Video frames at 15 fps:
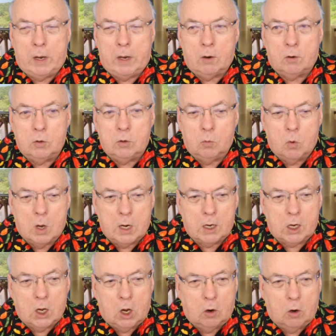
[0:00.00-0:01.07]

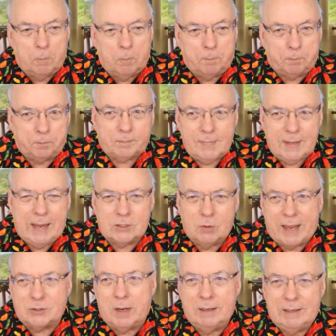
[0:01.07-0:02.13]
uh, occurred
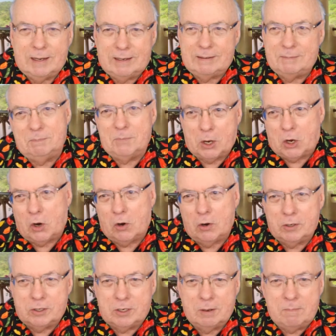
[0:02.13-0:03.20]
to me in
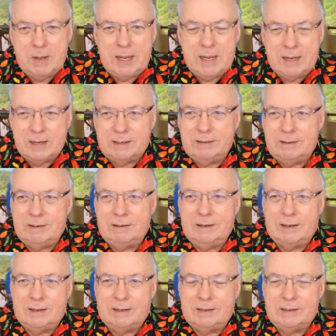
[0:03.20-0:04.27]

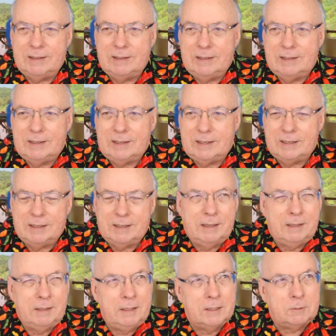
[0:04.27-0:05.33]
this
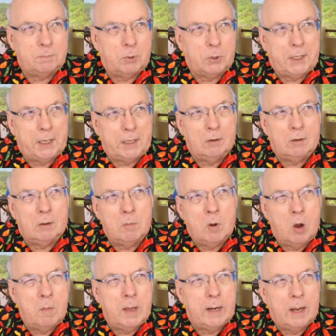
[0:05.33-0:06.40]
particular moment. I want to
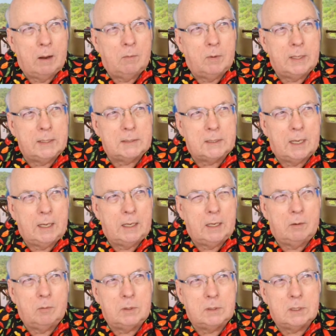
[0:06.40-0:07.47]
say it was
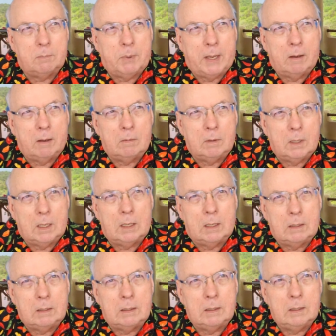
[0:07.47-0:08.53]
about,
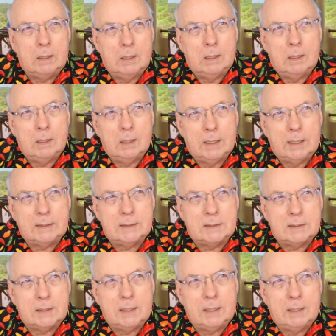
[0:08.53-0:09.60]
let's
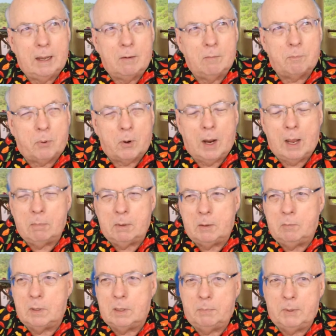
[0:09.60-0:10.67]
see, that probably would
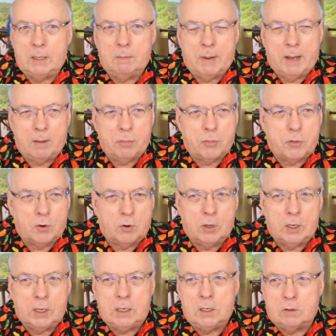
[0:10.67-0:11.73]
have been about 30
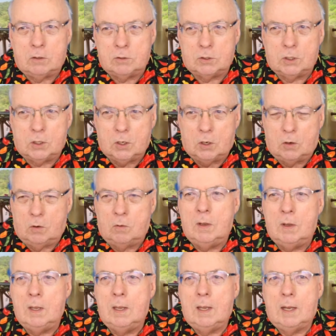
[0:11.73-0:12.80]
years ago.
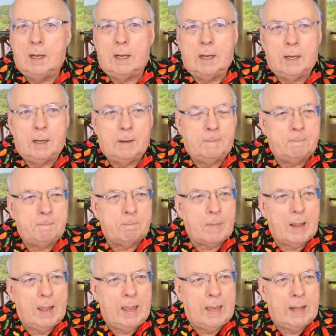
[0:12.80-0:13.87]

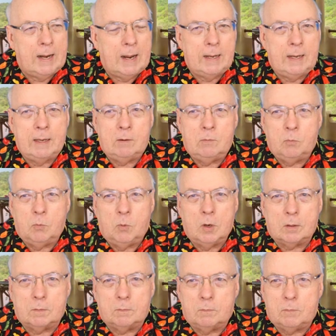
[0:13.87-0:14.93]
And I had
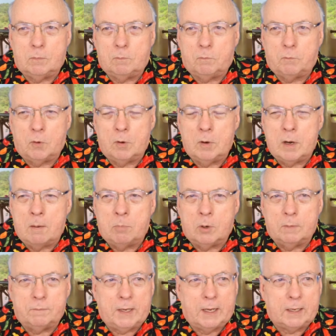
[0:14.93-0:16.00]
worked for a
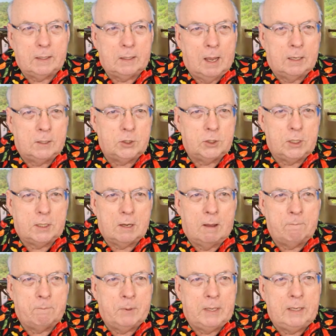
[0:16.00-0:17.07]
number of technology
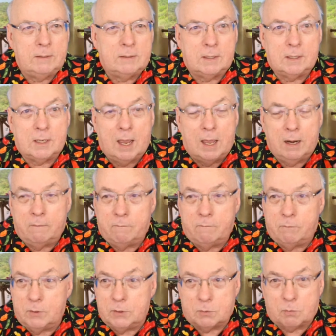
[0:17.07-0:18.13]
companies and kind of
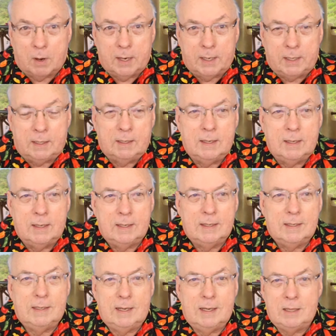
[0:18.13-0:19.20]
was right
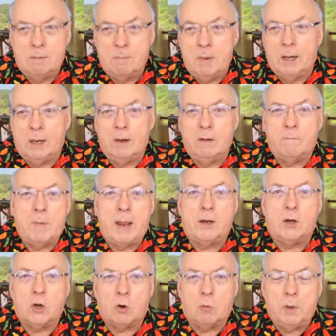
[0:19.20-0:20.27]
in the middle of my
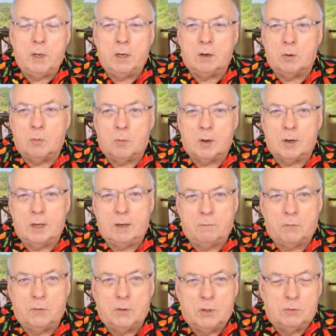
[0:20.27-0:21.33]
career working
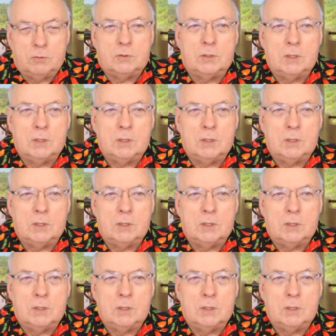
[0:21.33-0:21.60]
for those